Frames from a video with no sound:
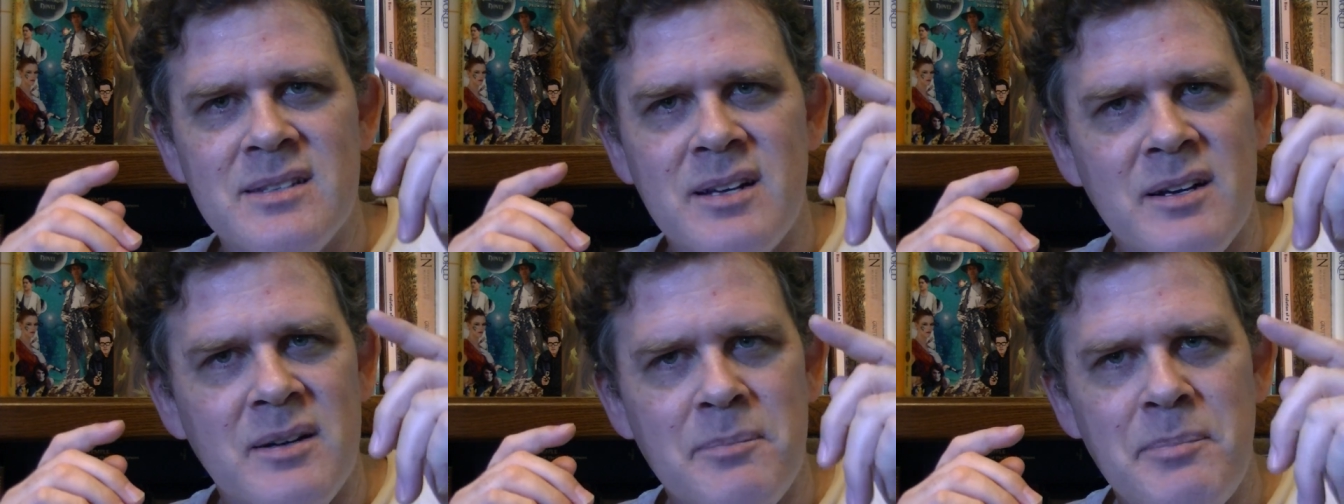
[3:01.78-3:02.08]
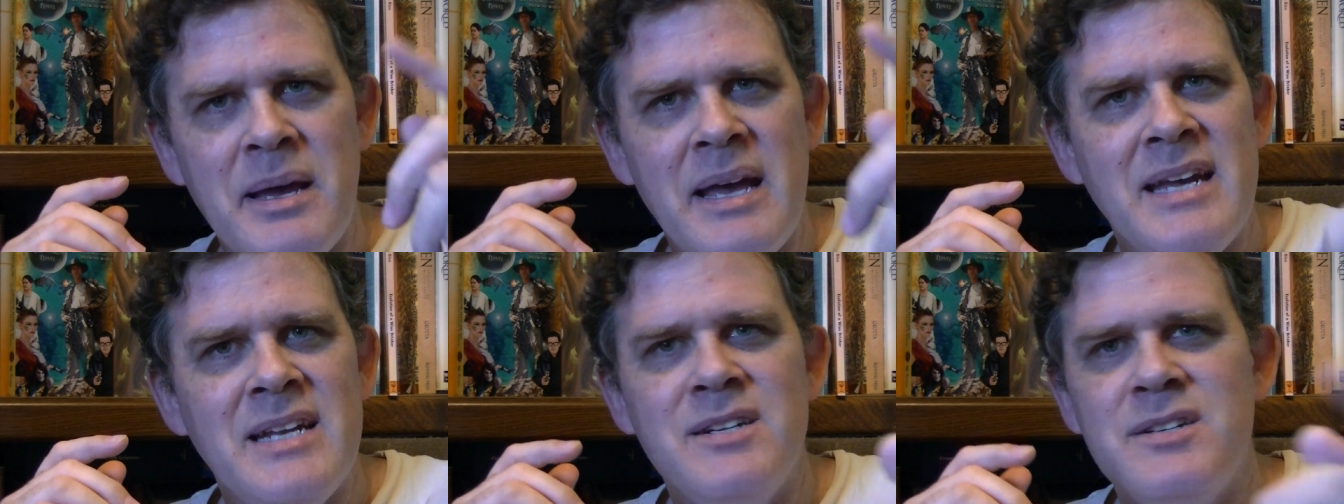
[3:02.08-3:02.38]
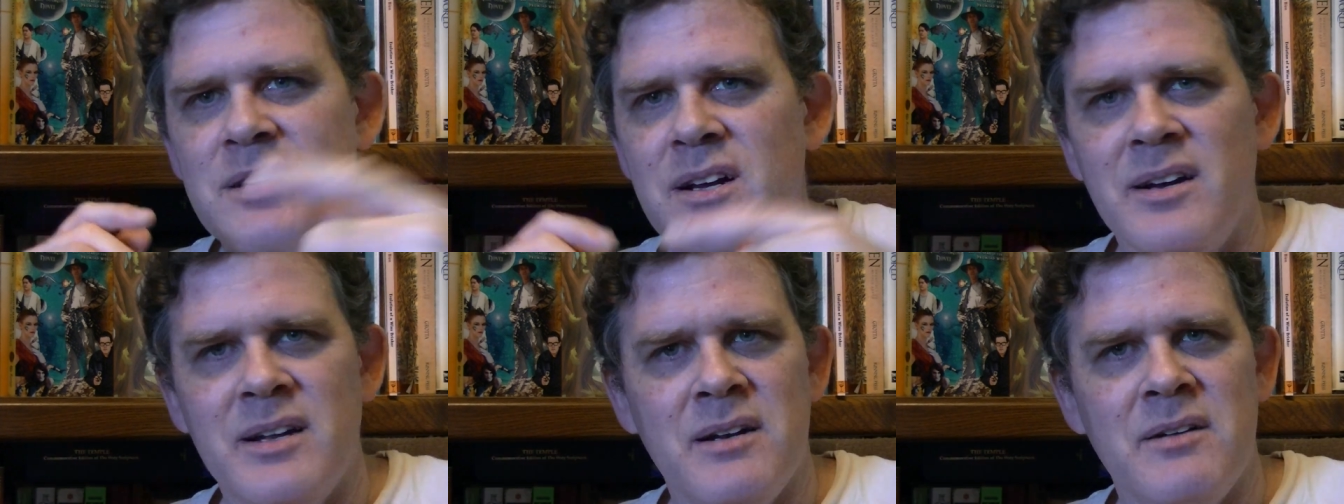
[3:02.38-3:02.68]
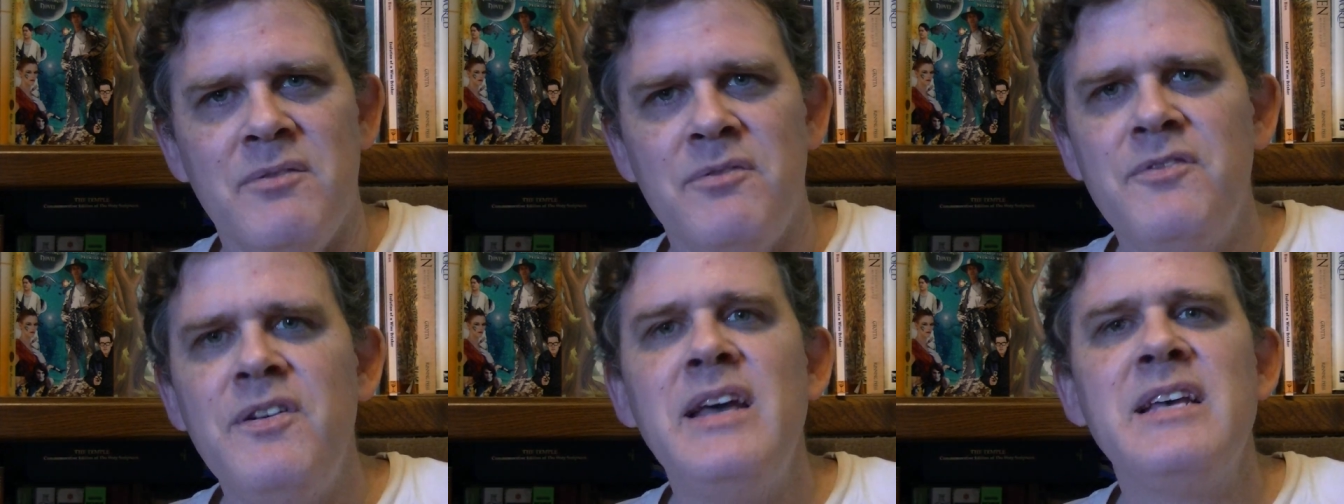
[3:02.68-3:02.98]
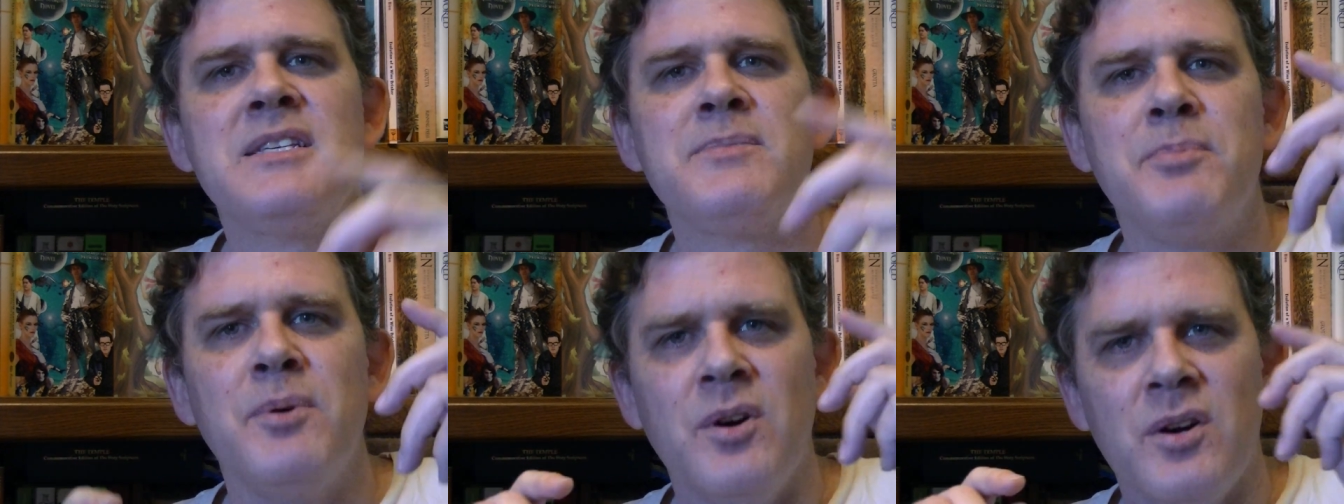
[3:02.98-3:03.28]
uh, page on
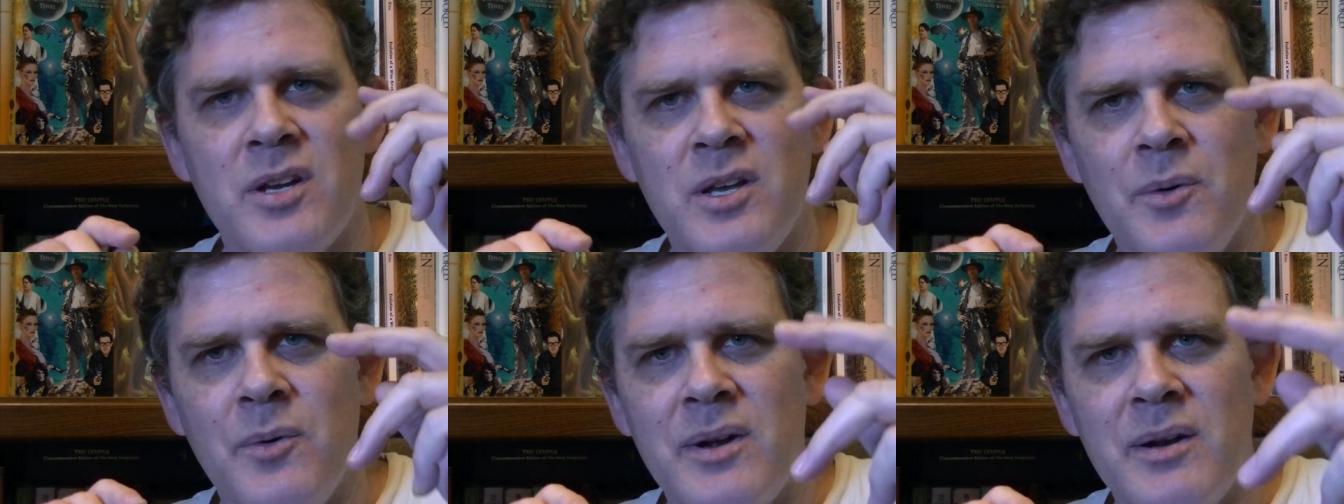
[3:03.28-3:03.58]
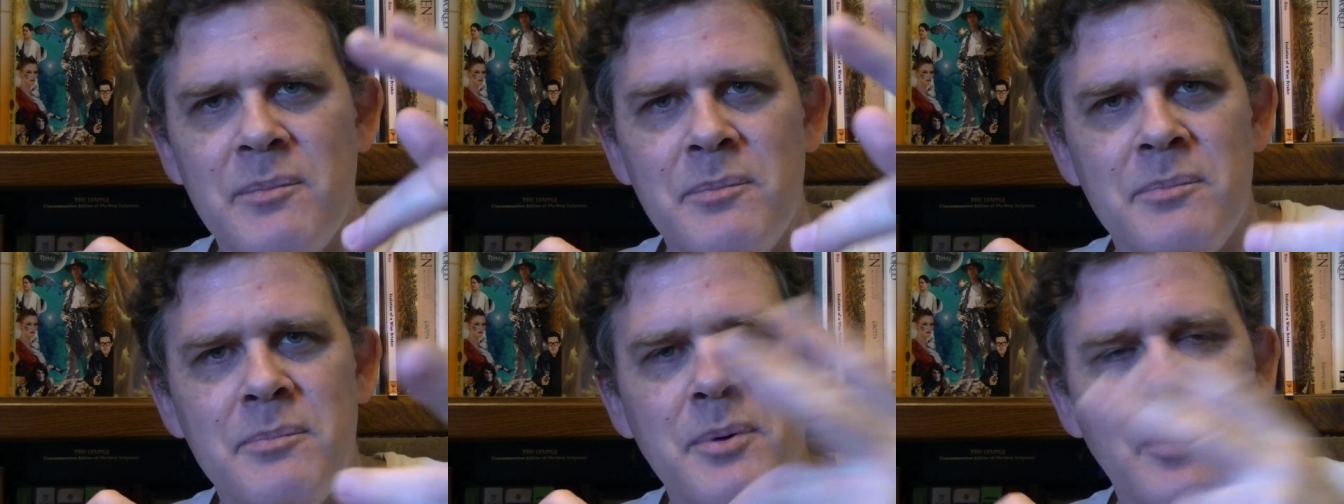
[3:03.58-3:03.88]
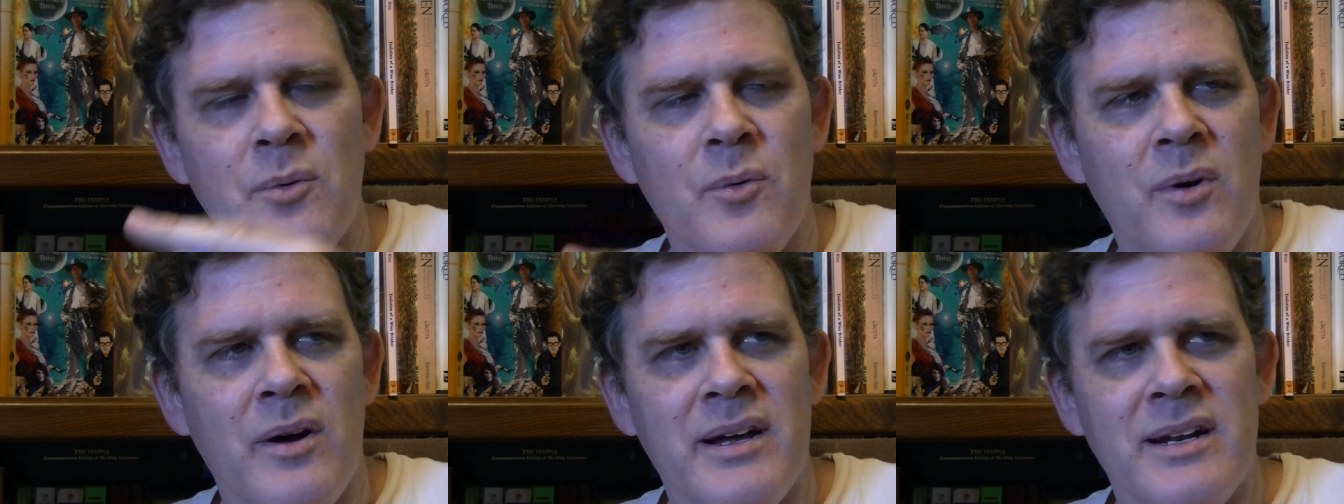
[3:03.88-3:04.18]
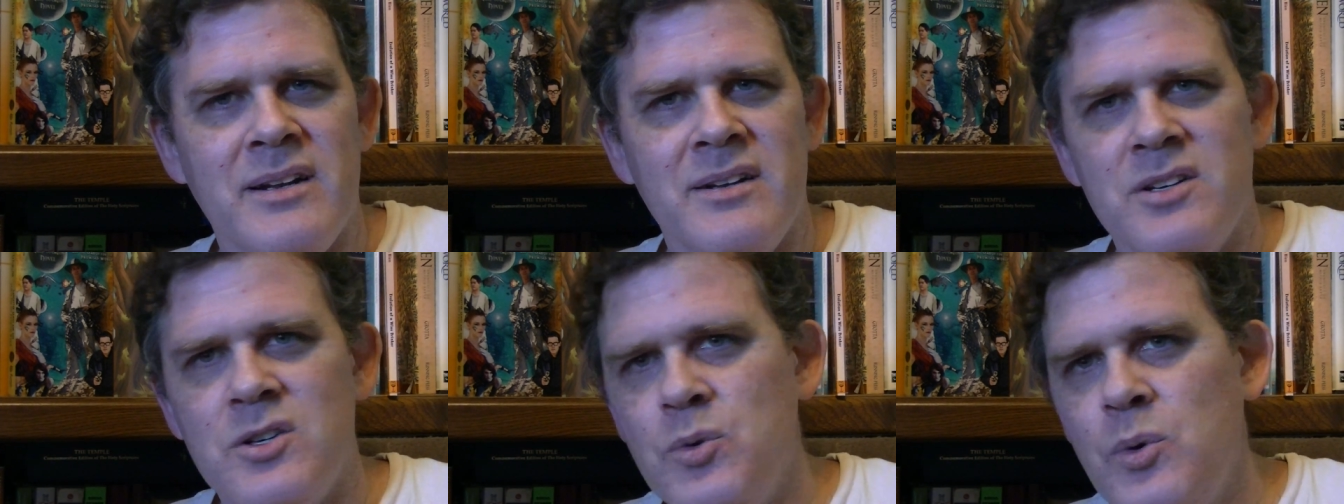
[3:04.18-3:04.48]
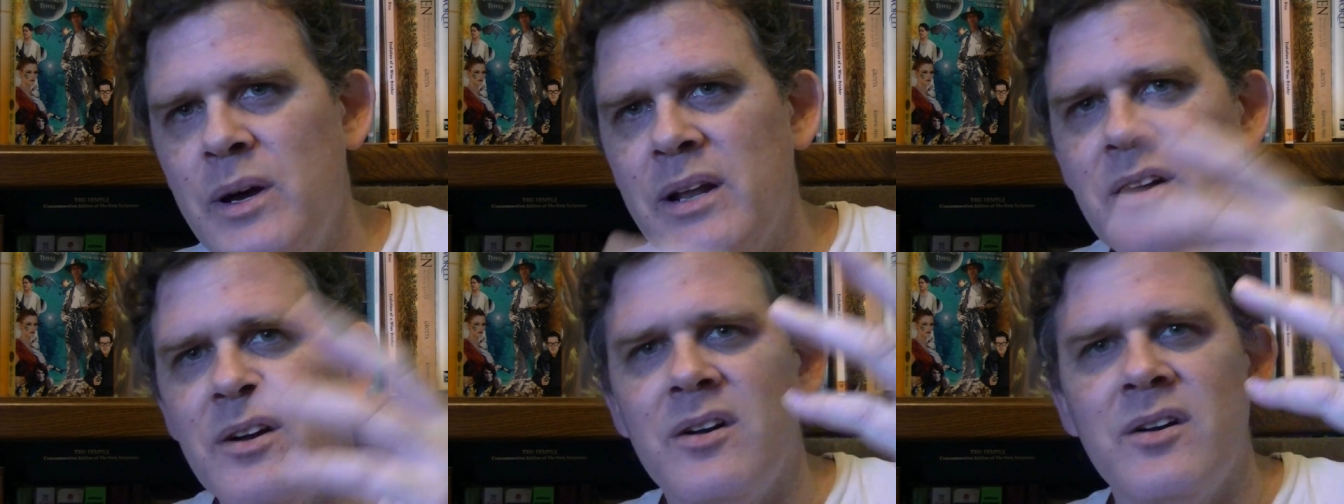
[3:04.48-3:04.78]
Facebook, you want to put one on
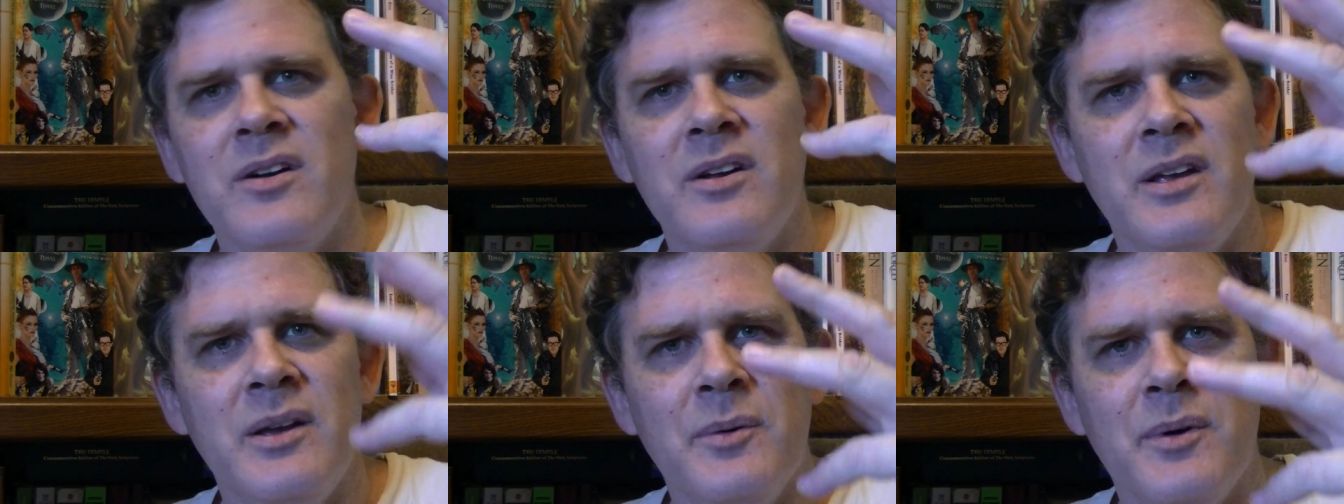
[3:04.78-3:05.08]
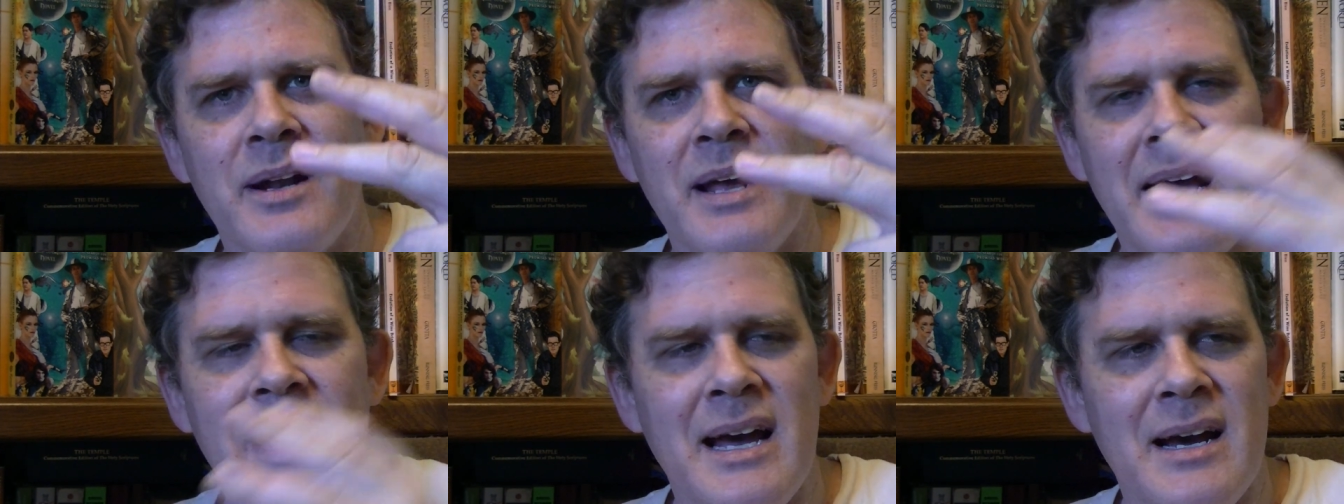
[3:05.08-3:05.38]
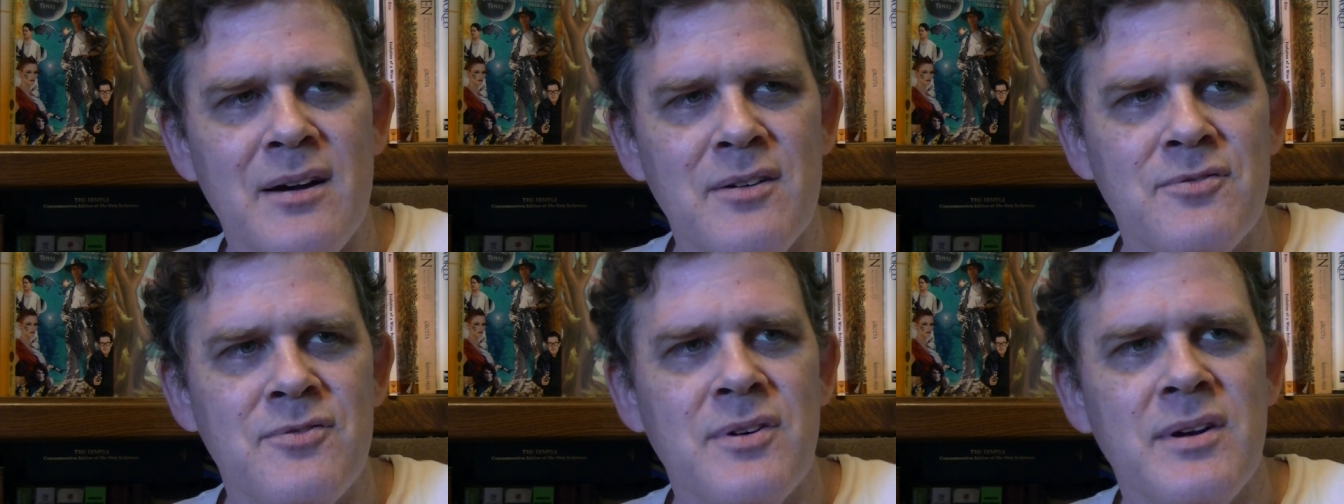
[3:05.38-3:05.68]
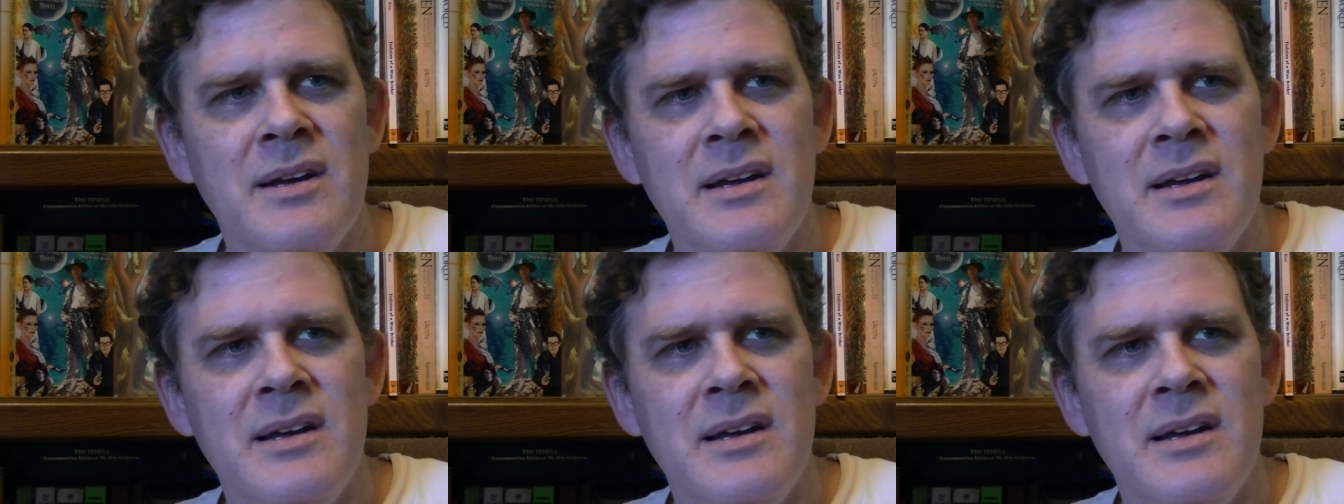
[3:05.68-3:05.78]
Twitter, you want to have,